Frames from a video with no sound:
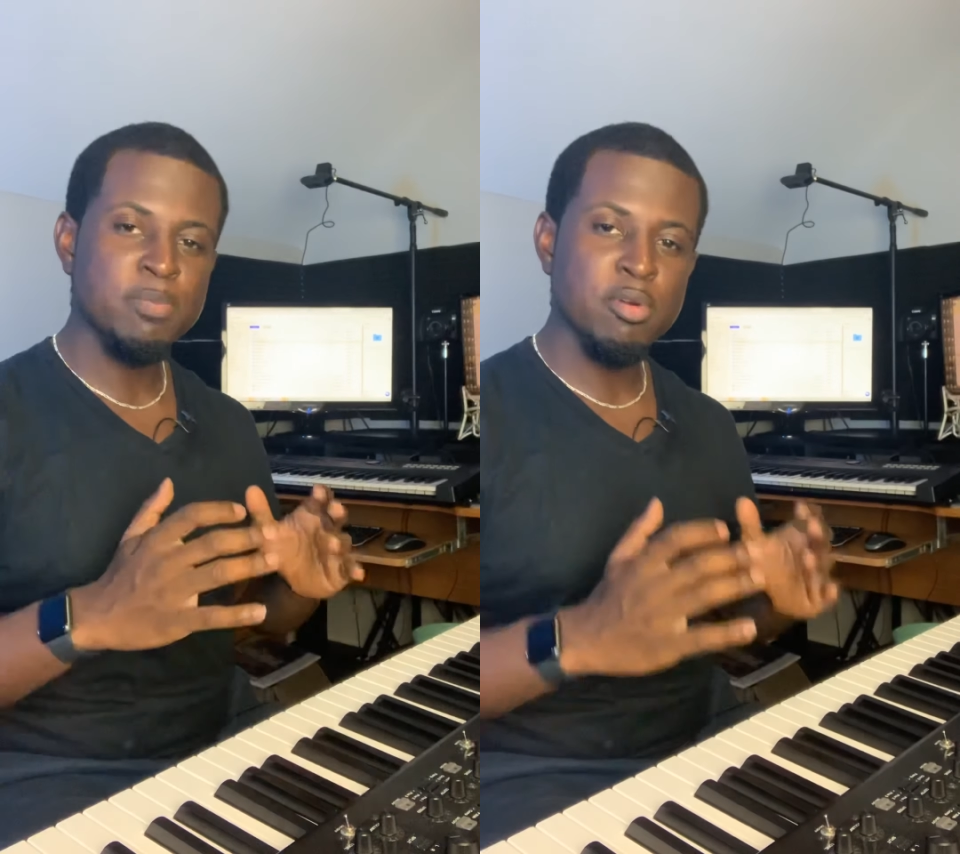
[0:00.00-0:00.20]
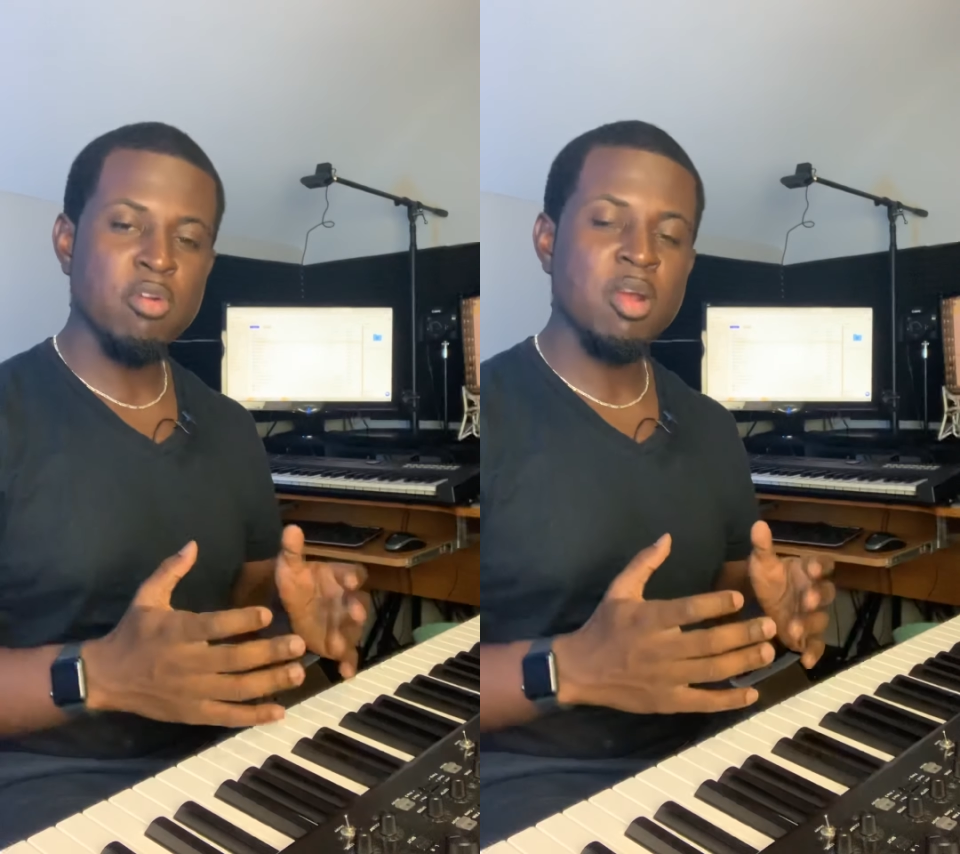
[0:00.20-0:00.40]

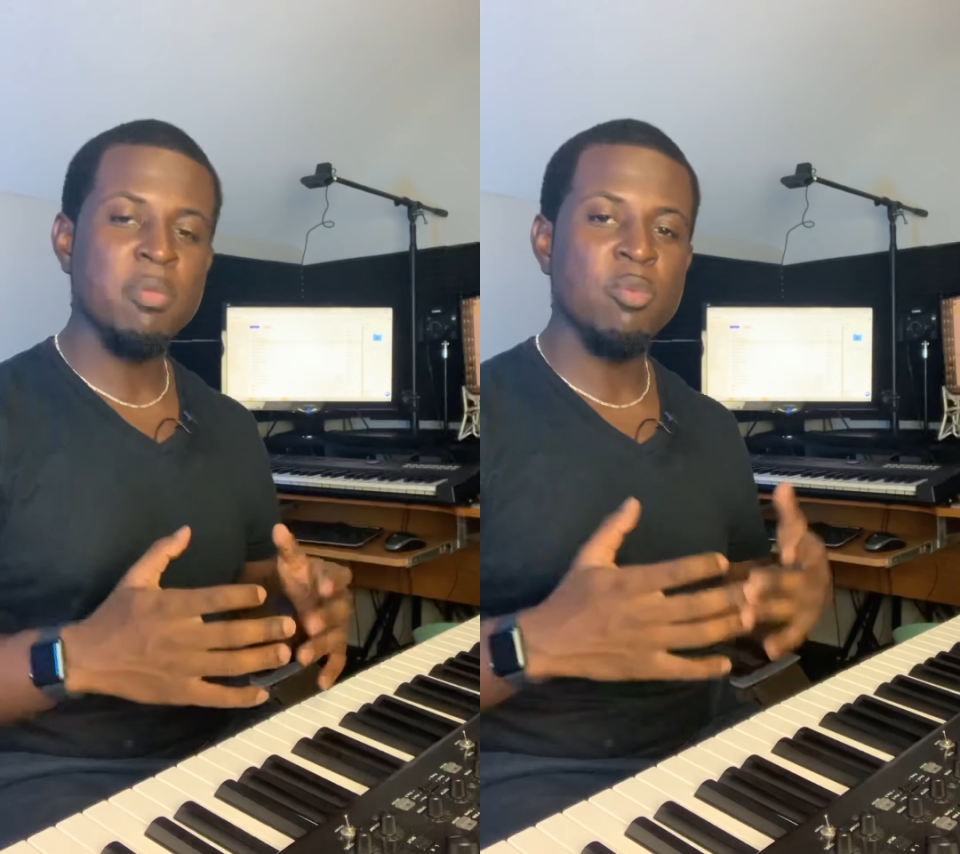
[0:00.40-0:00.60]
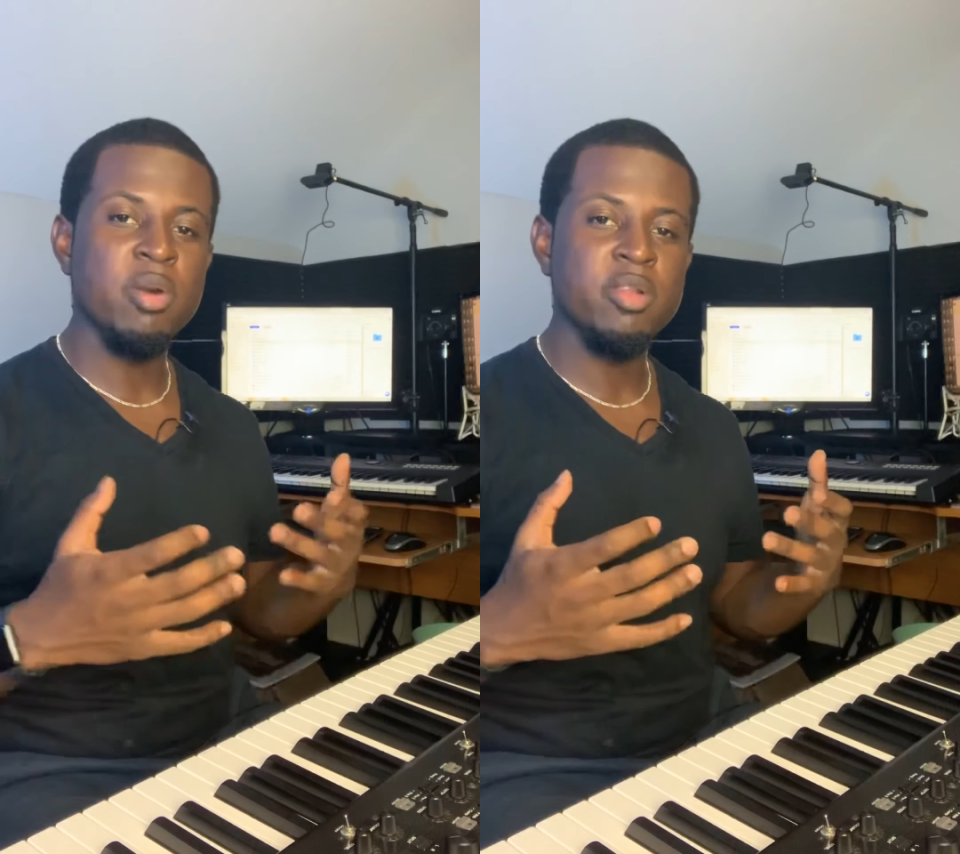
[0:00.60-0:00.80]
program
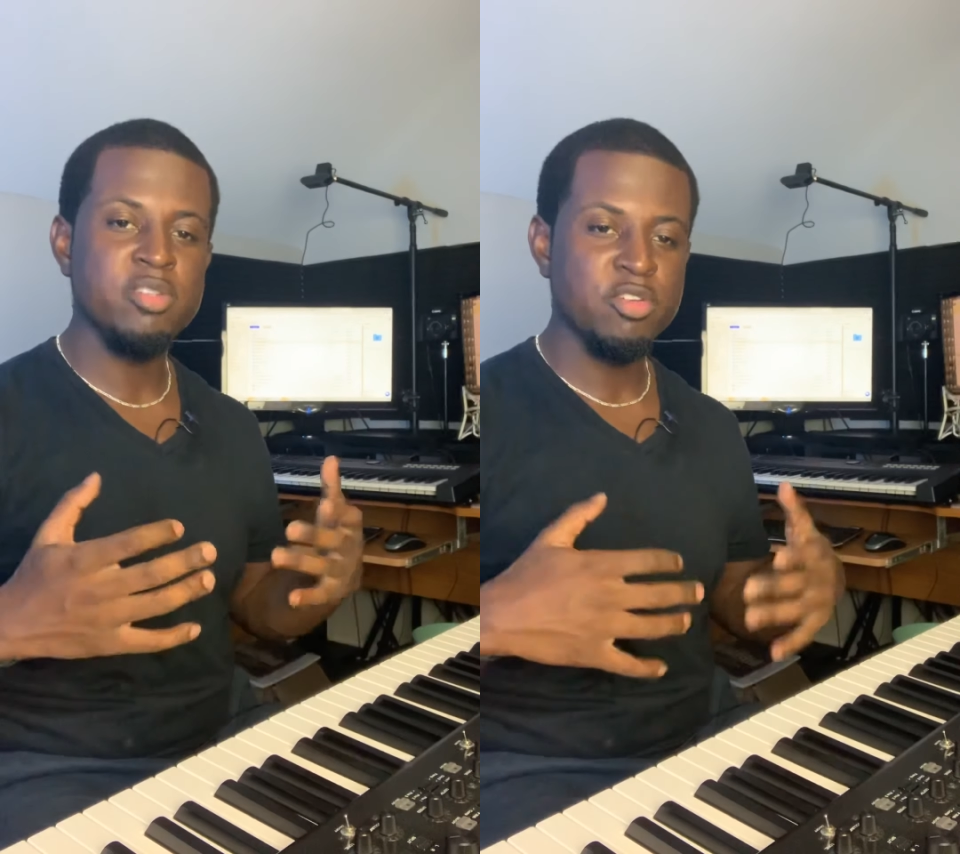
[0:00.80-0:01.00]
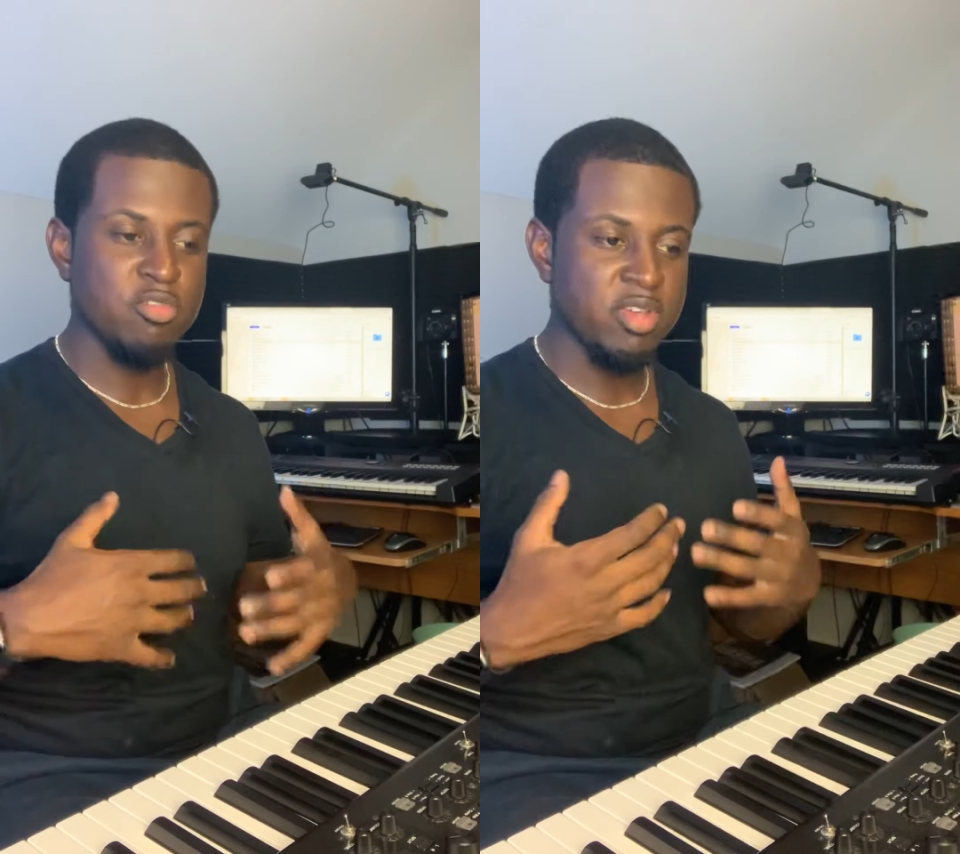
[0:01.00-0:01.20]
I wanted
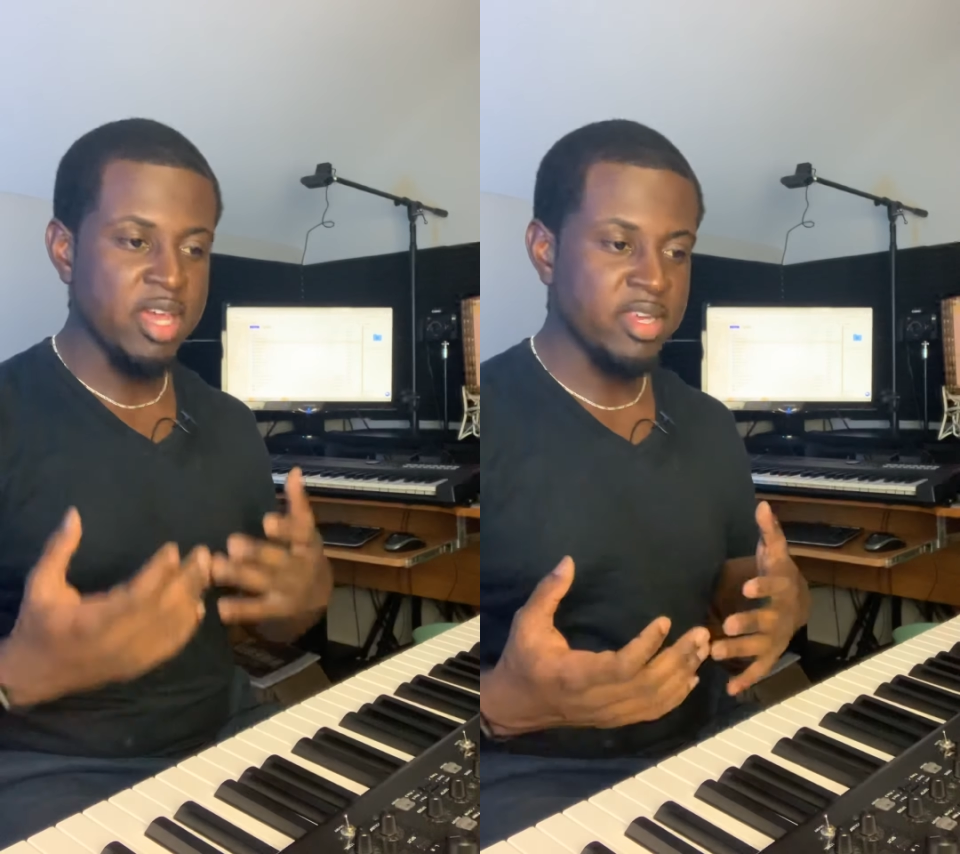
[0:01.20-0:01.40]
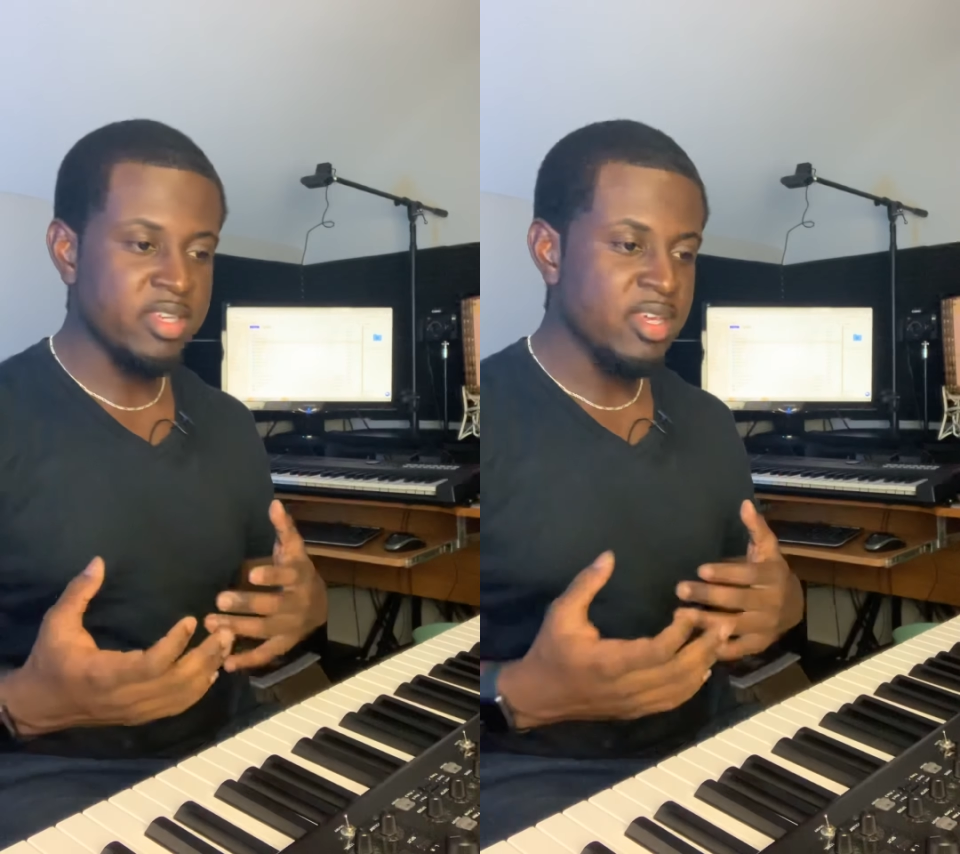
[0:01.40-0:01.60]
to
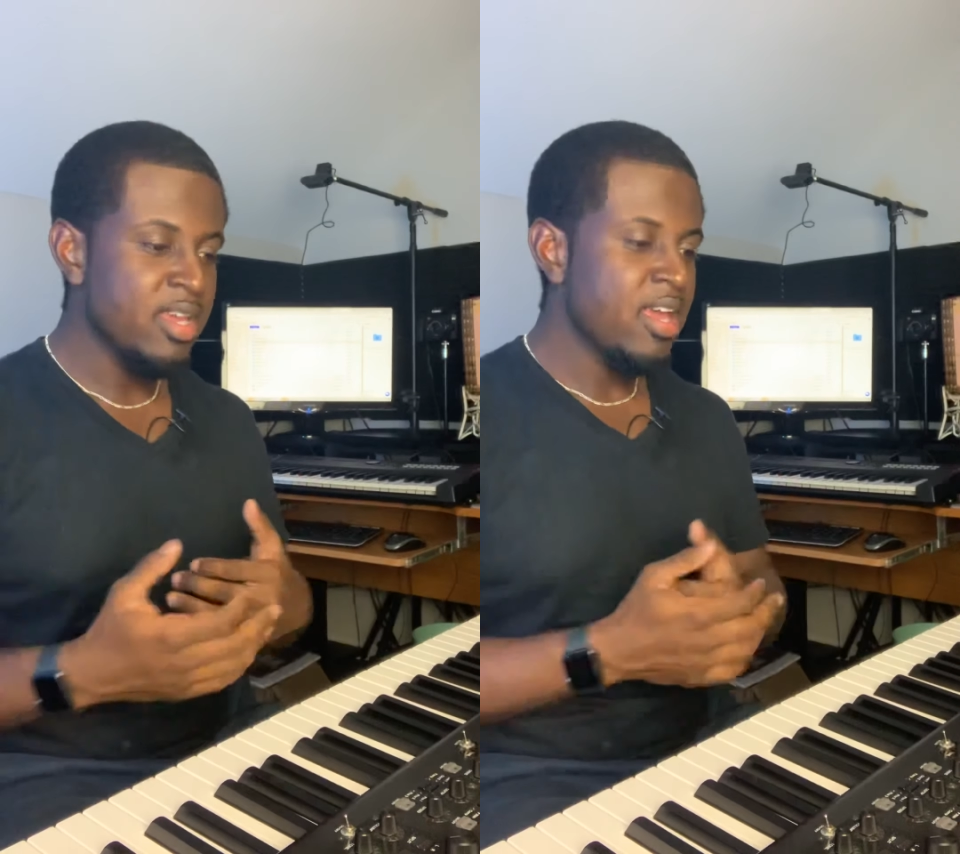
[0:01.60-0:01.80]
create.